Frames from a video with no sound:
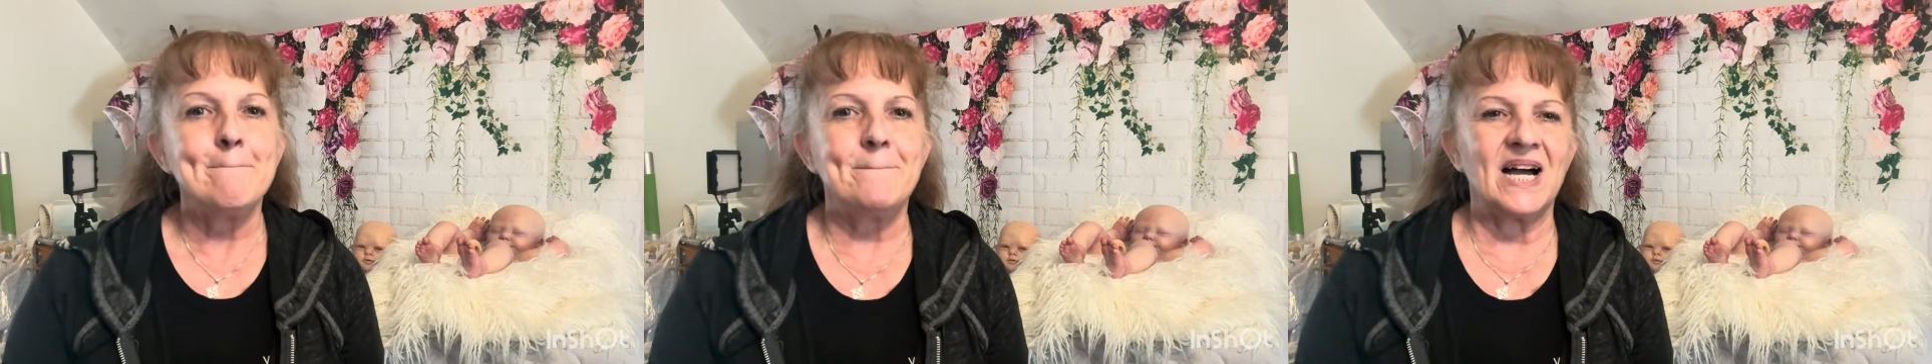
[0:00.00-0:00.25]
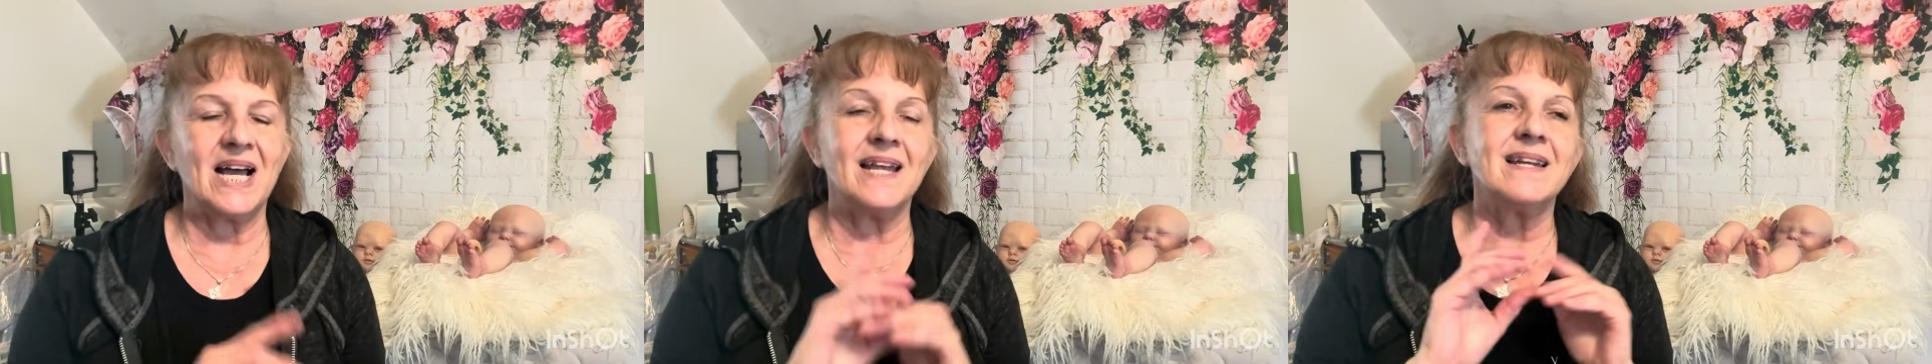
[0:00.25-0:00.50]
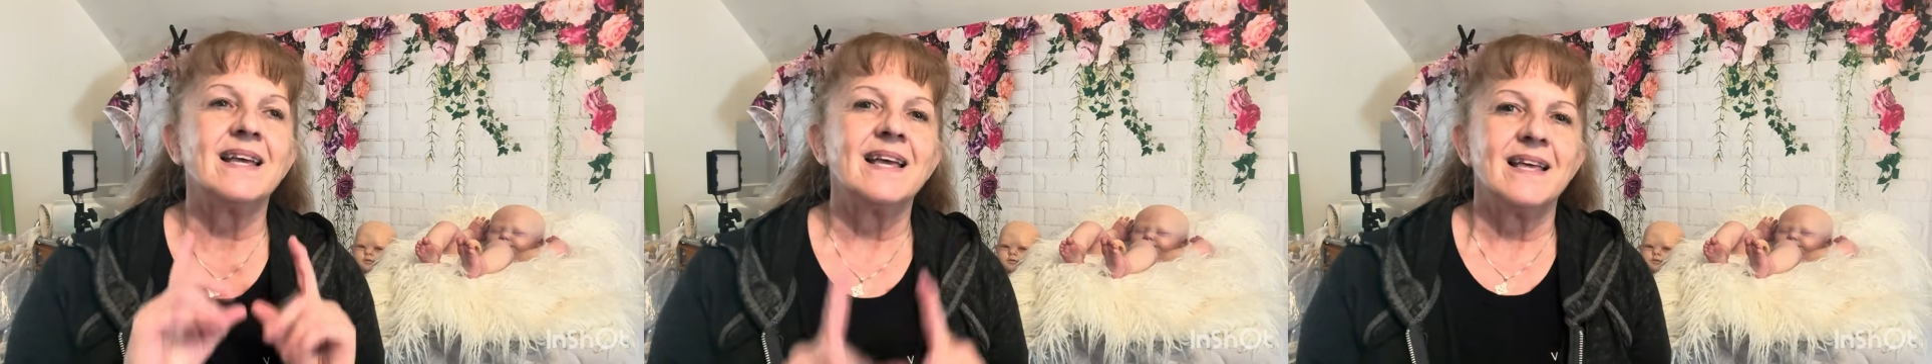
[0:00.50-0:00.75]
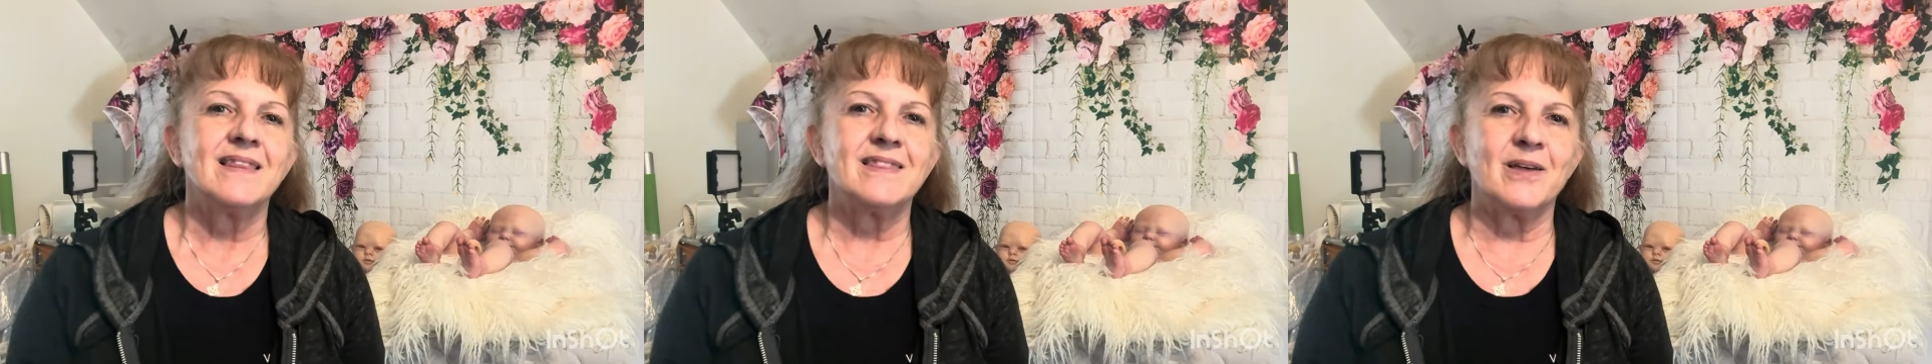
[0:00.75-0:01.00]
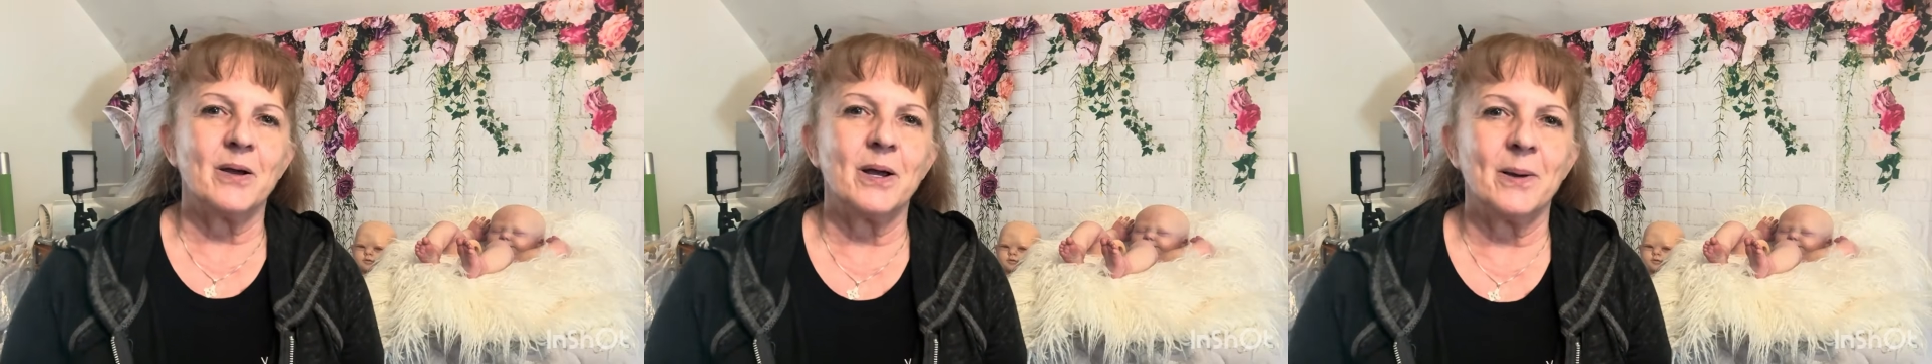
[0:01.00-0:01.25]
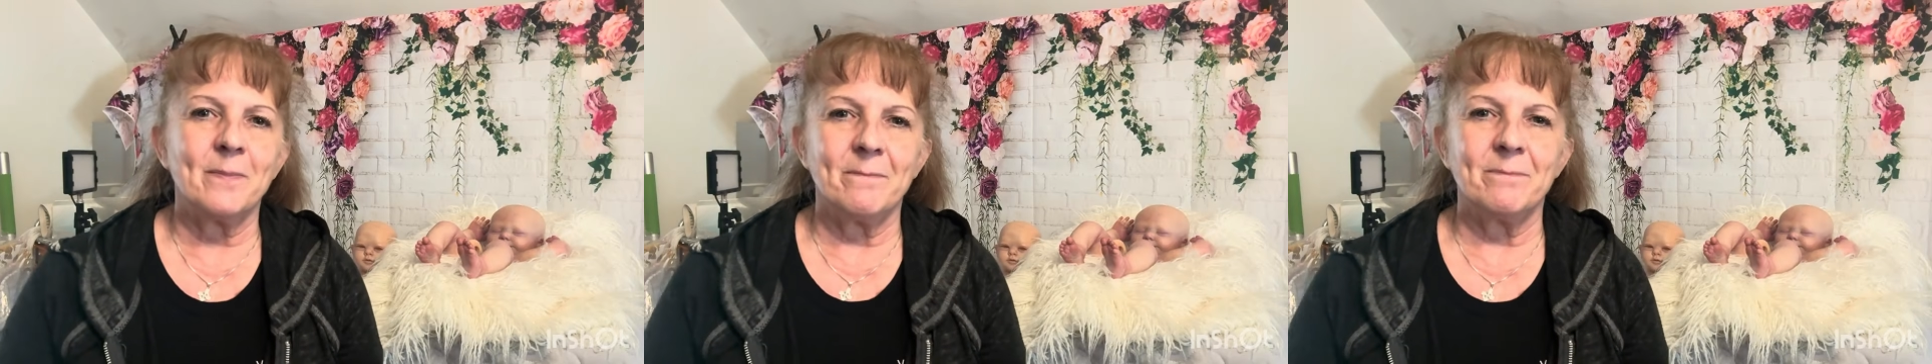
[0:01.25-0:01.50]
But
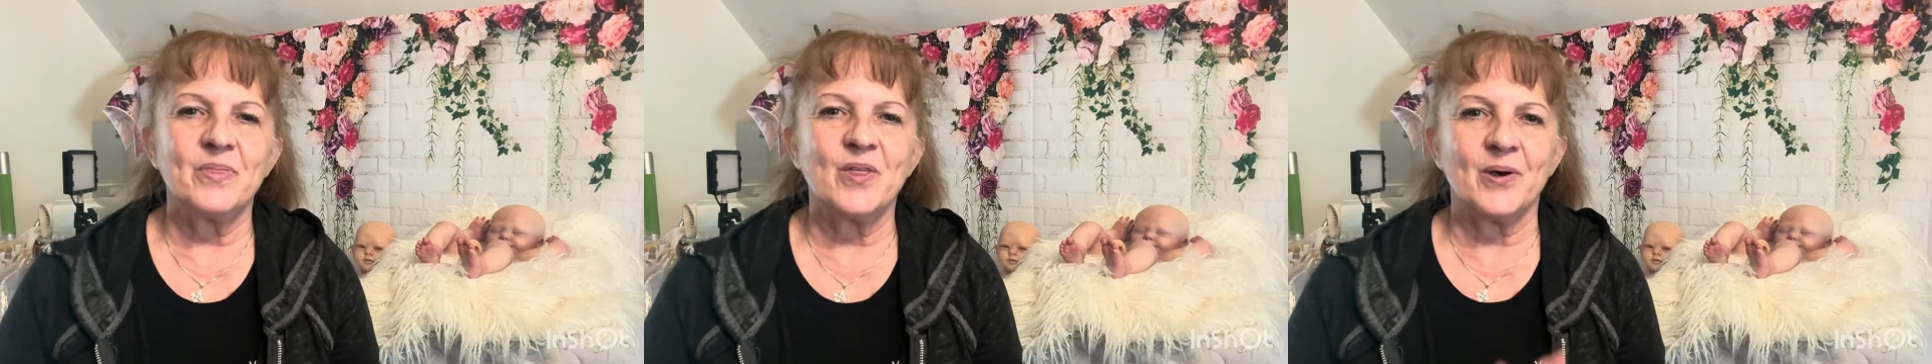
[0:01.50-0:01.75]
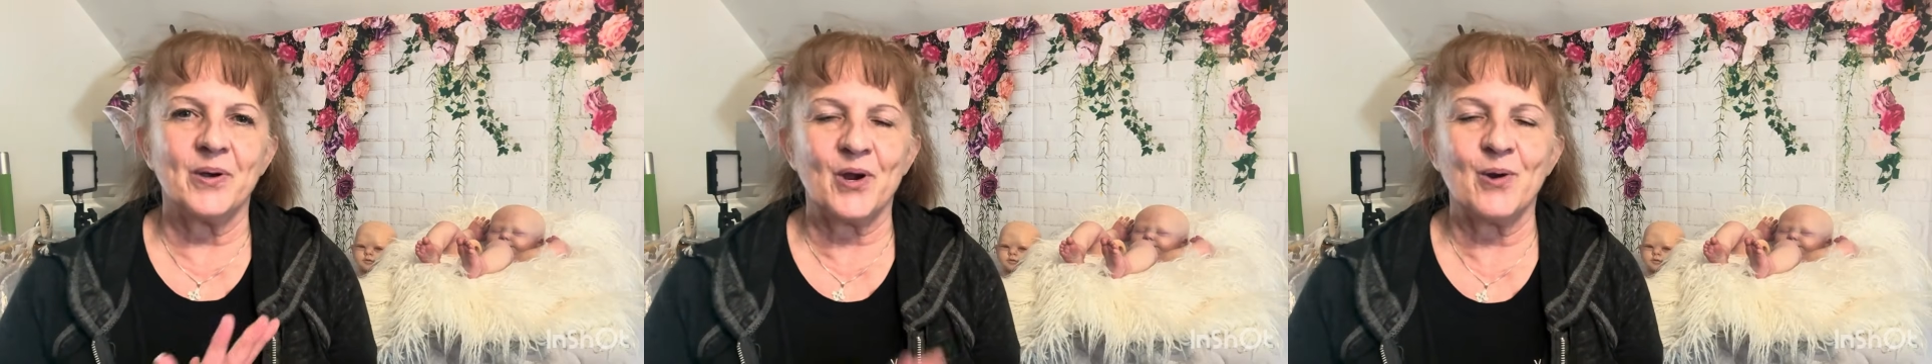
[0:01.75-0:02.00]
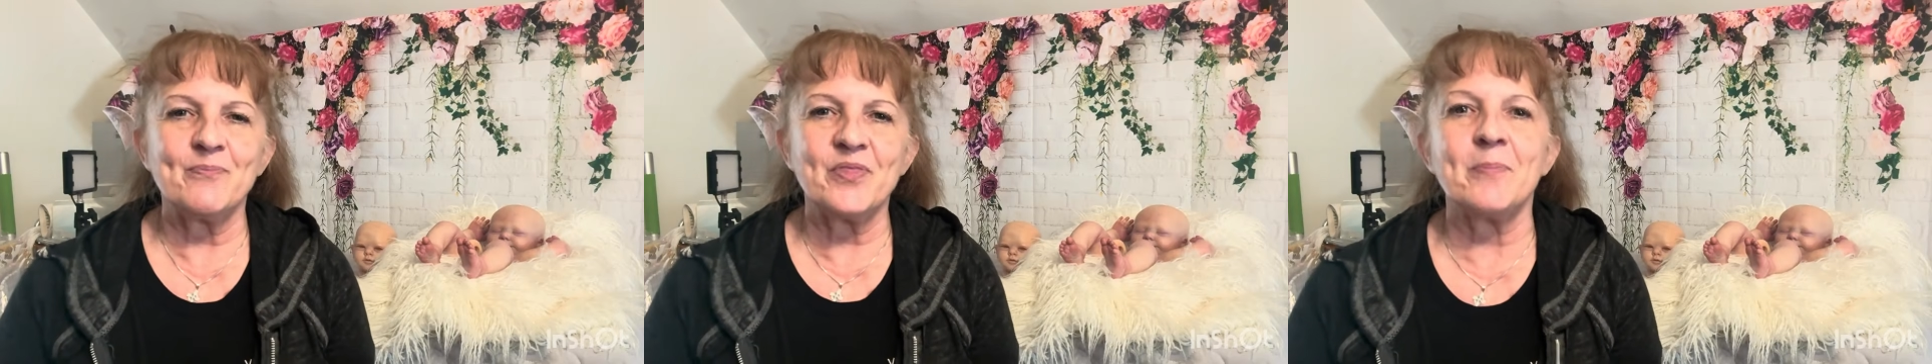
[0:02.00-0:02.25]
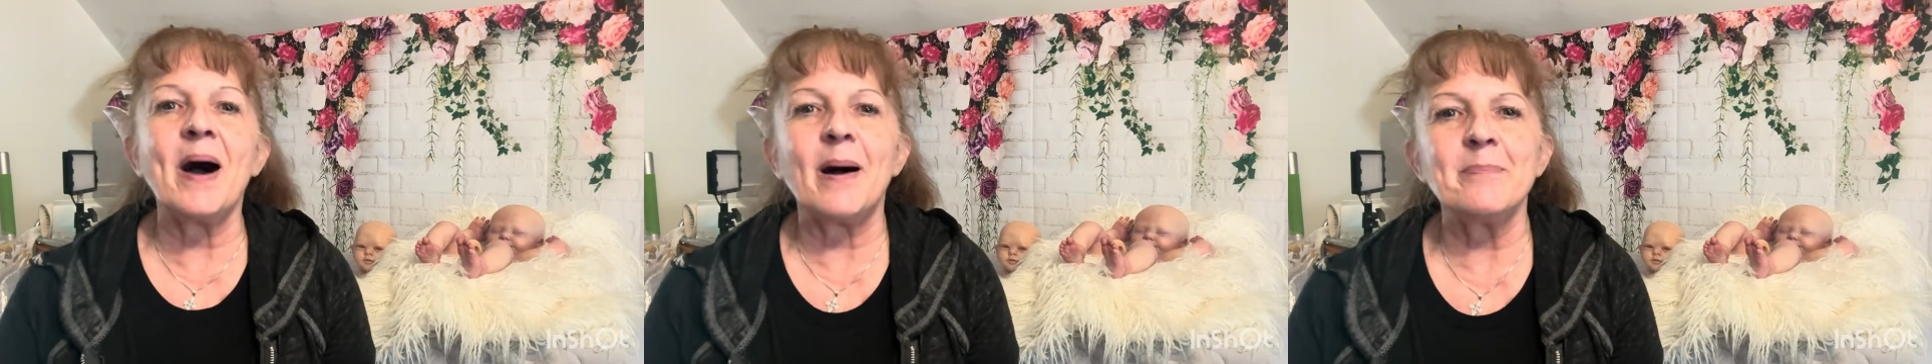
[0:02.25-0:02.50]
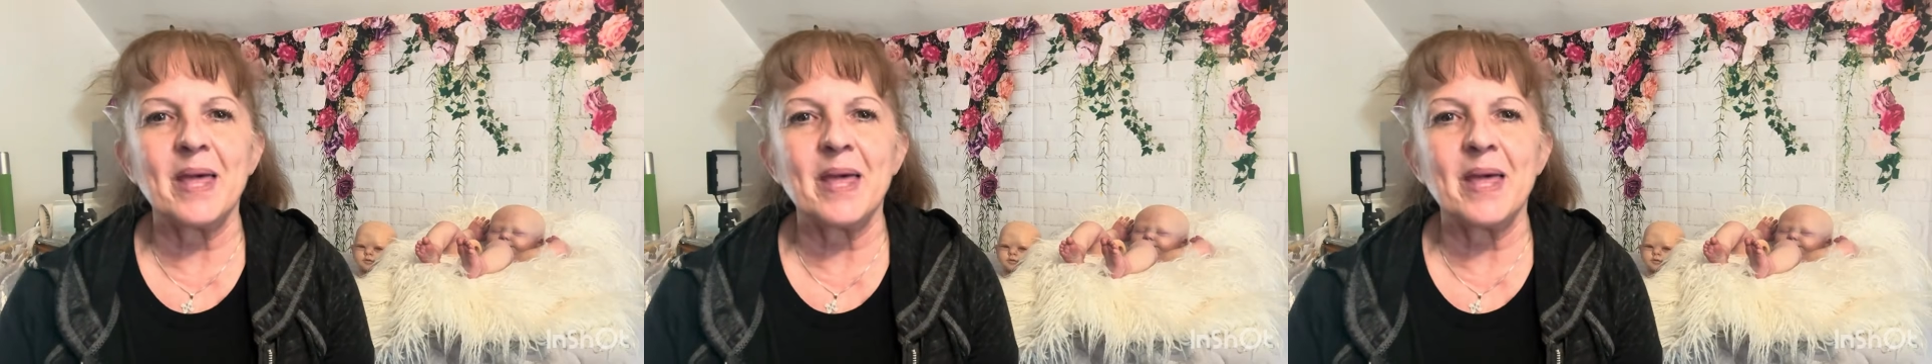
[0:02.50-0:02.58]
the mom